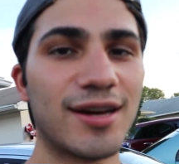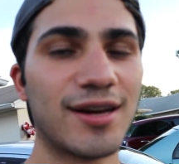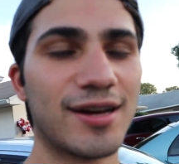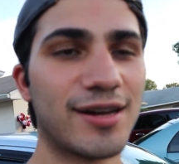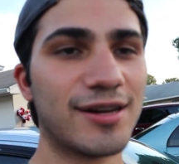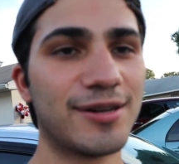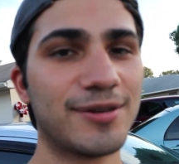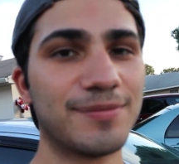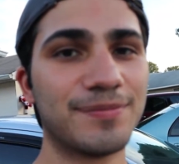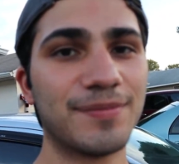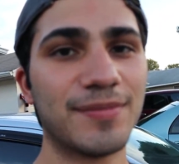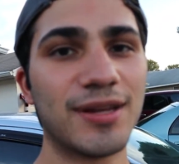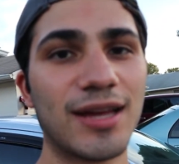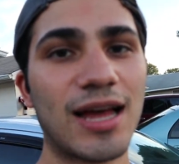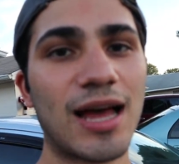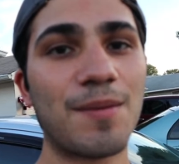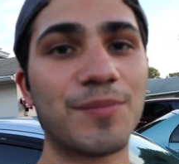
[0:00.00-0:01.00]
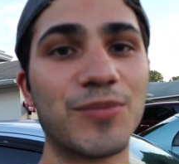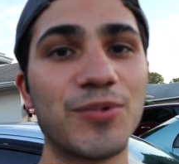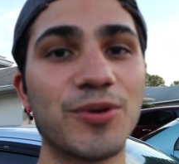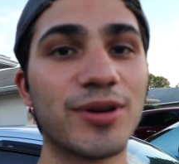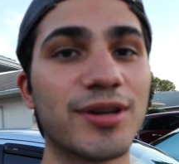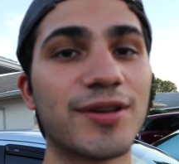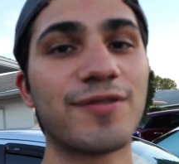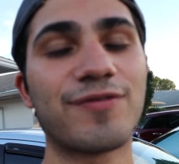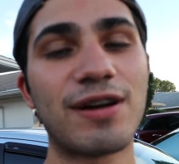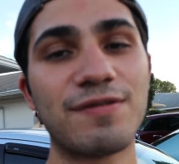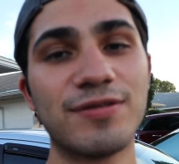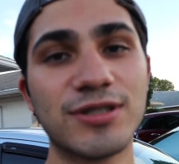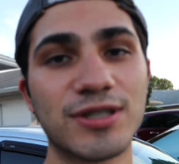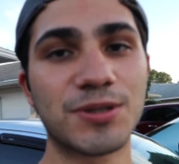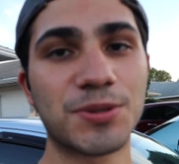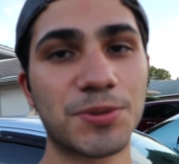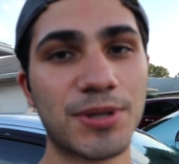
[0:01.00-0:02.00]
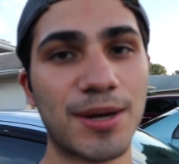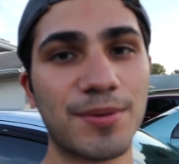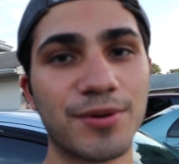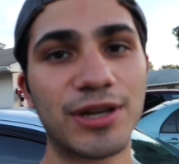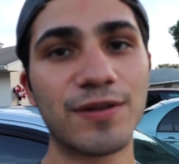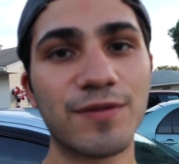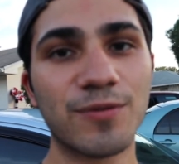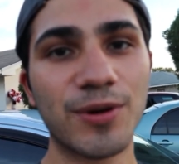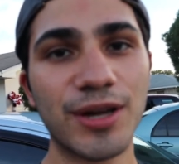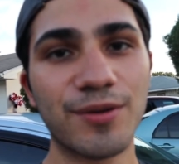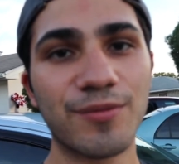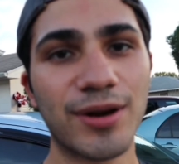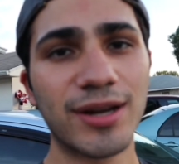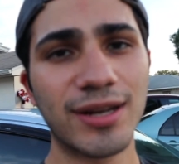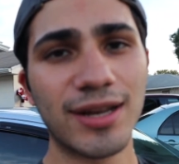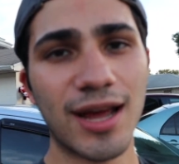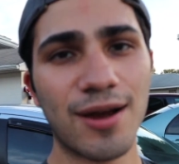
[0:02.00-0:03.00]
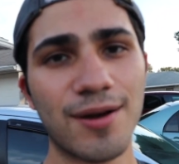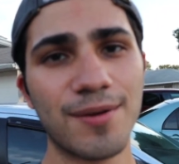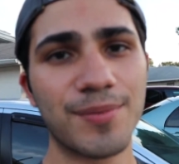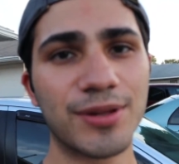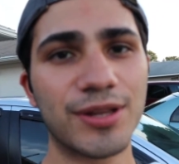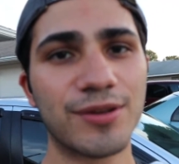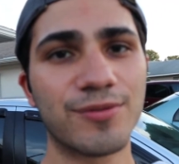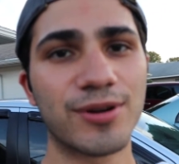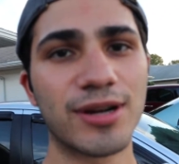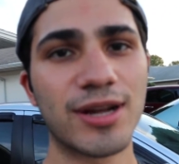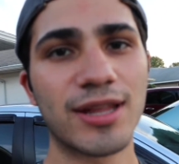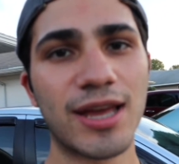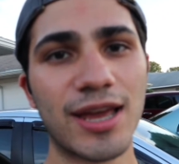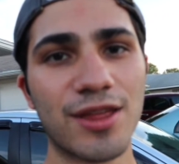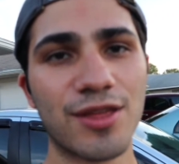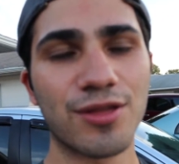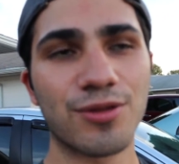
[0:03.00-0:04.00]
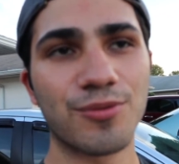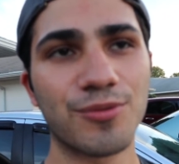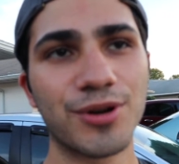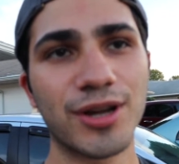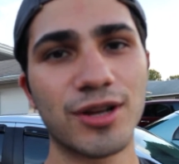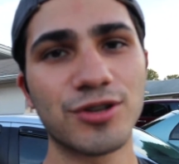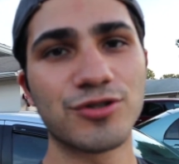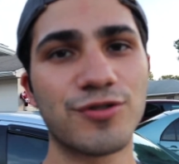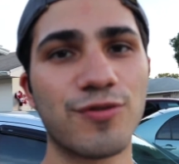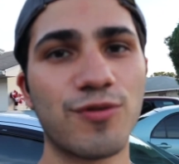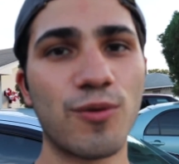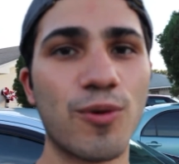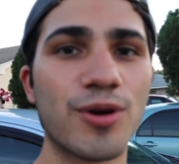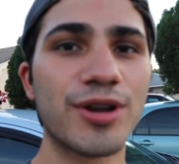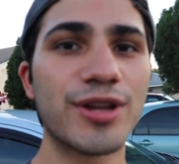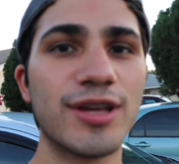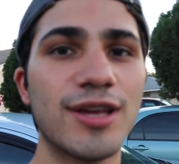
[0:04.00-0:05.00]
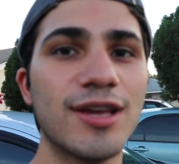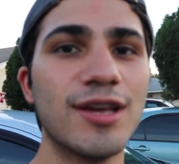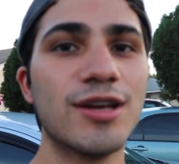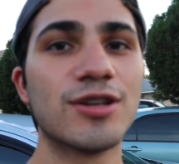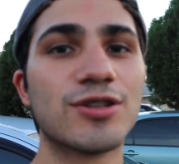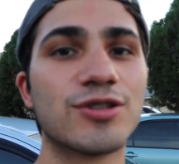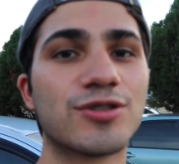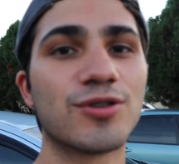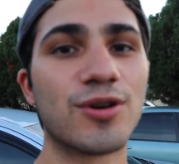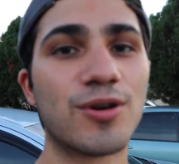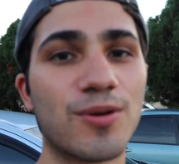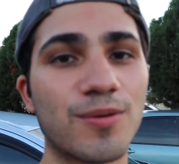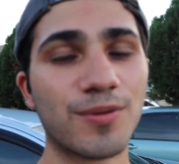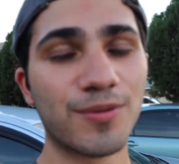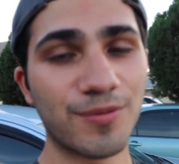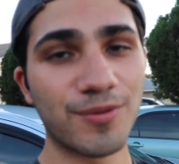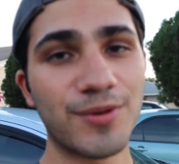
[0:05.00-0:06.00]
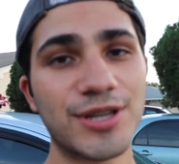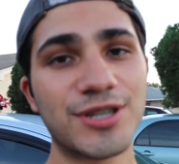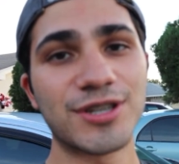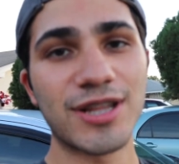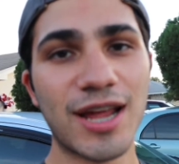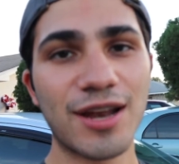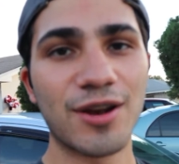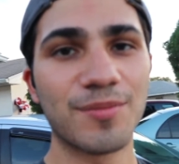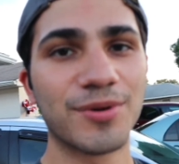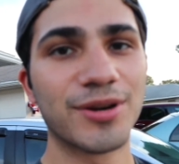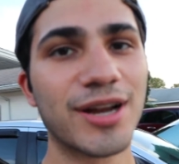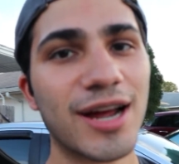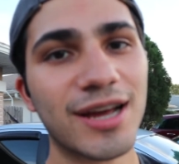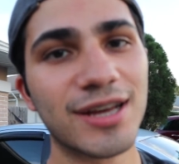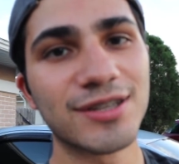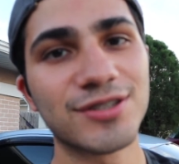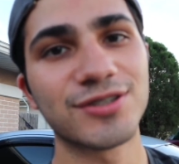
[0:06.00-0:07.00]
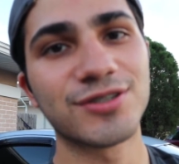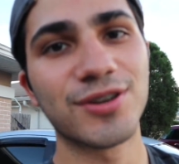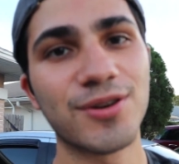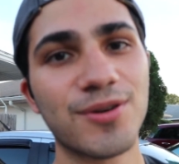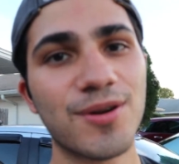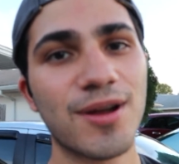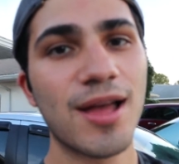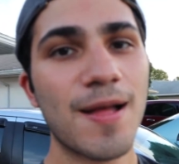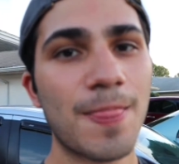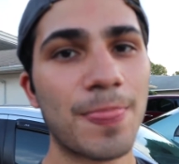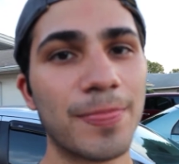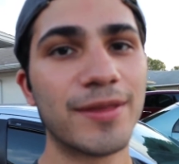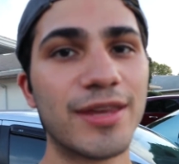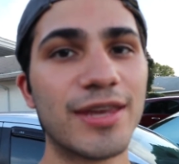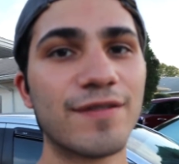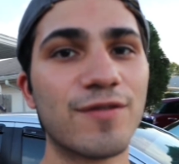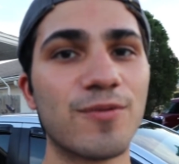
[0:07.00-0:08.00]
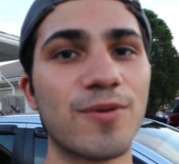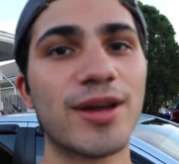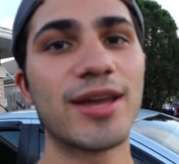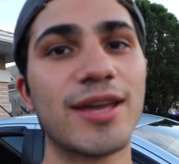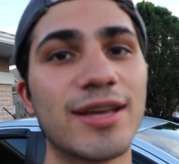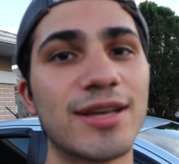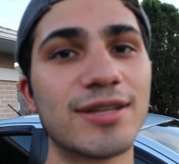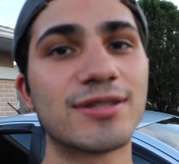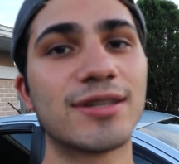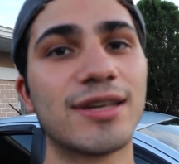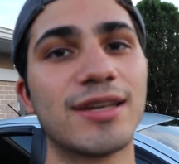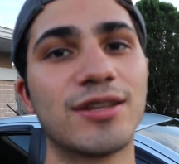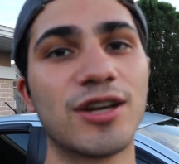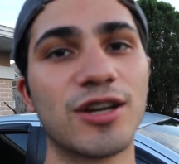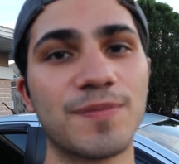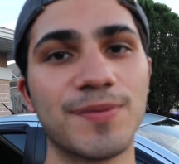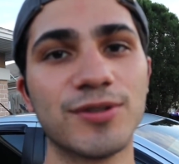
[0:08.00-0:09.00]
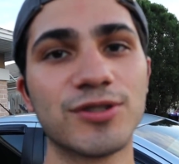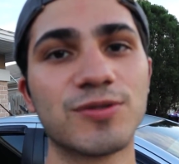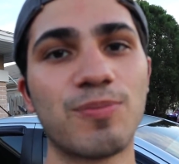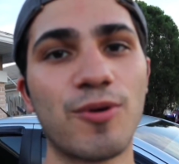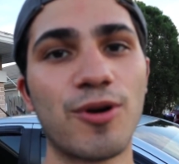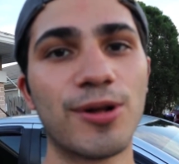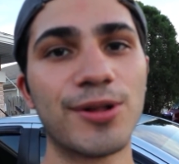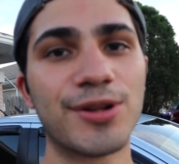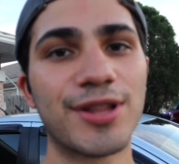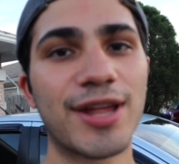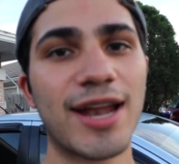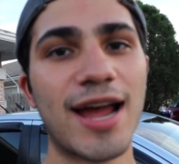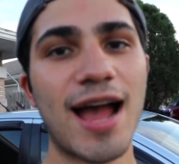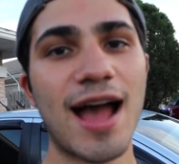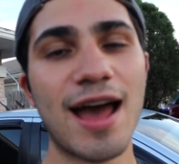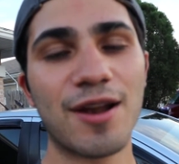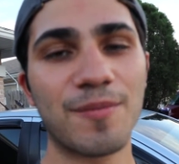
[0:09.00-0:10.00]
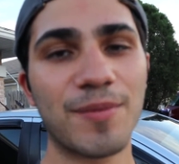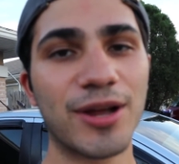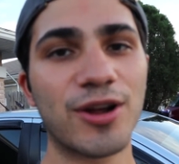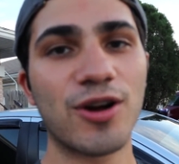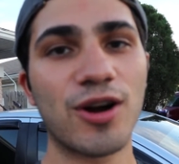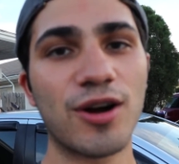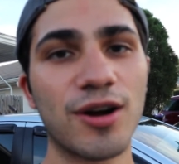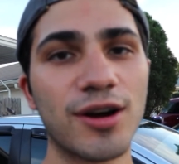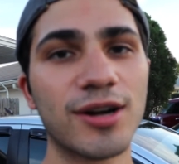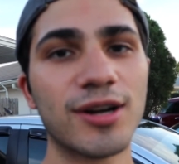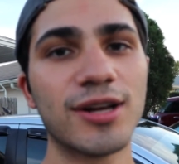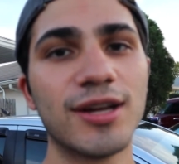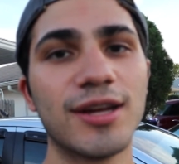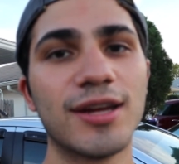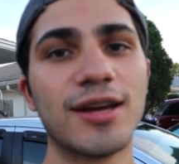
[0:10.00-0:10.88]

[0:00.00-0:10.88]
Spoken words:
I'm doing a 500 subscriber giveaway right now. I believe we're at like 340, so we're reaching that number, guys. So the giveaway is a ductile spoiler that I had on my car.